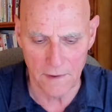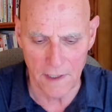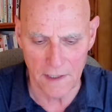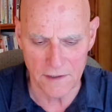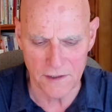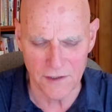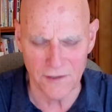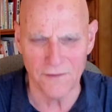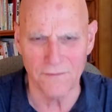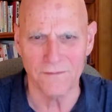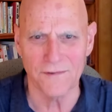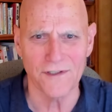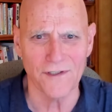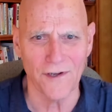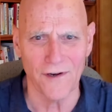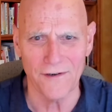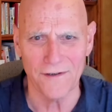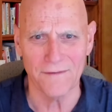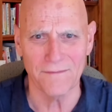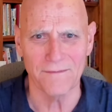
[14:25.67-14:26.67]
I should have
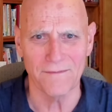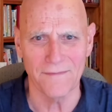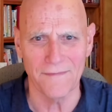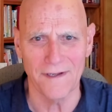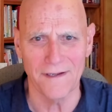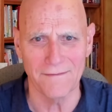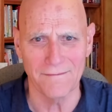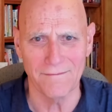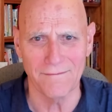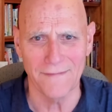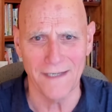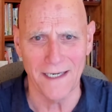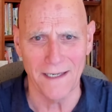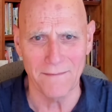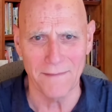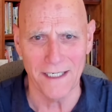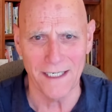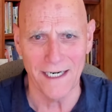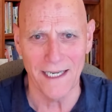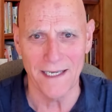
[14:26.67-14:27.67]
started
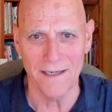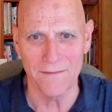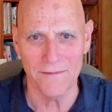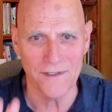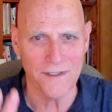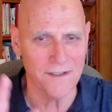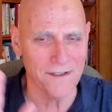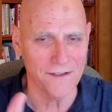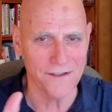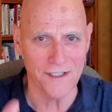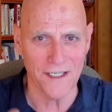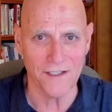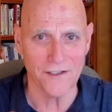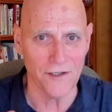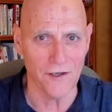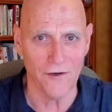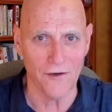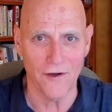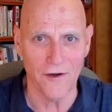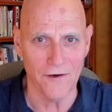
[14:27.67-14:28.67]
naming names. It's such
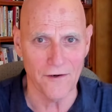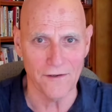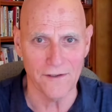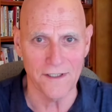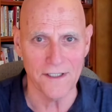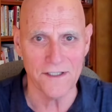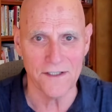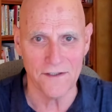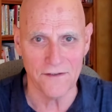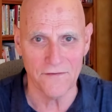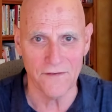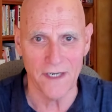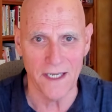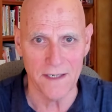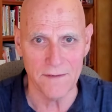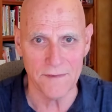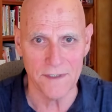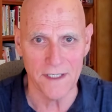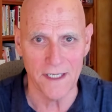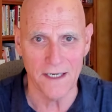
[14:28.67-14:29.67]
a long list of
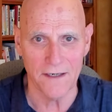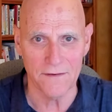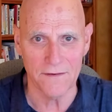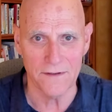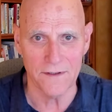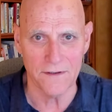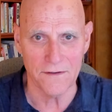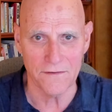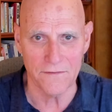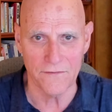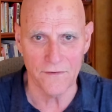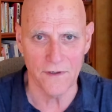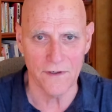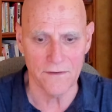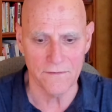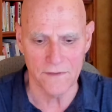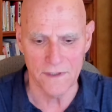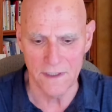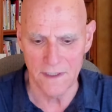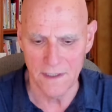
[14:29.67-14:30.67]
names now that are
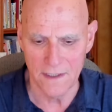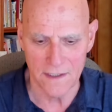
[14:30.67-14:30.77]
involved.